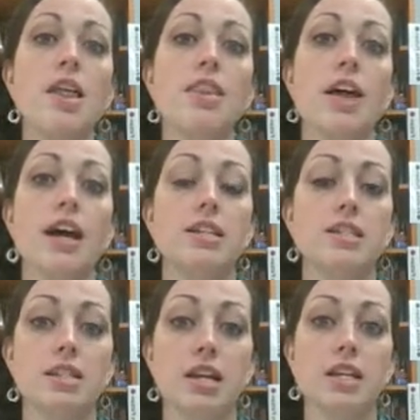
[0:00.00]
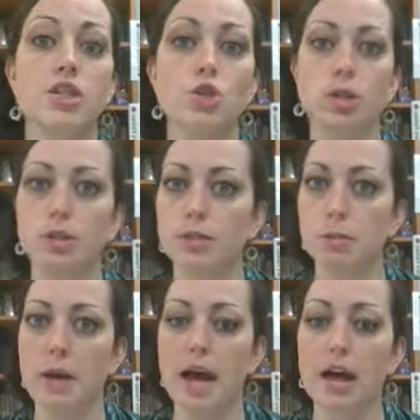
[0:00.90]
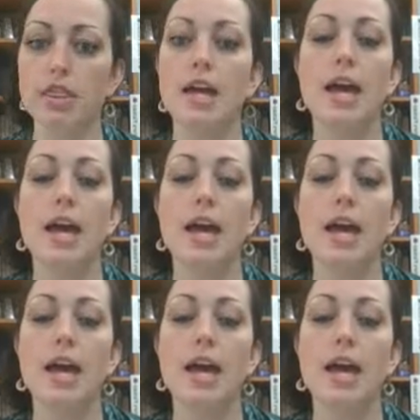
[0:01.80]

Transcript: that is done in your career path.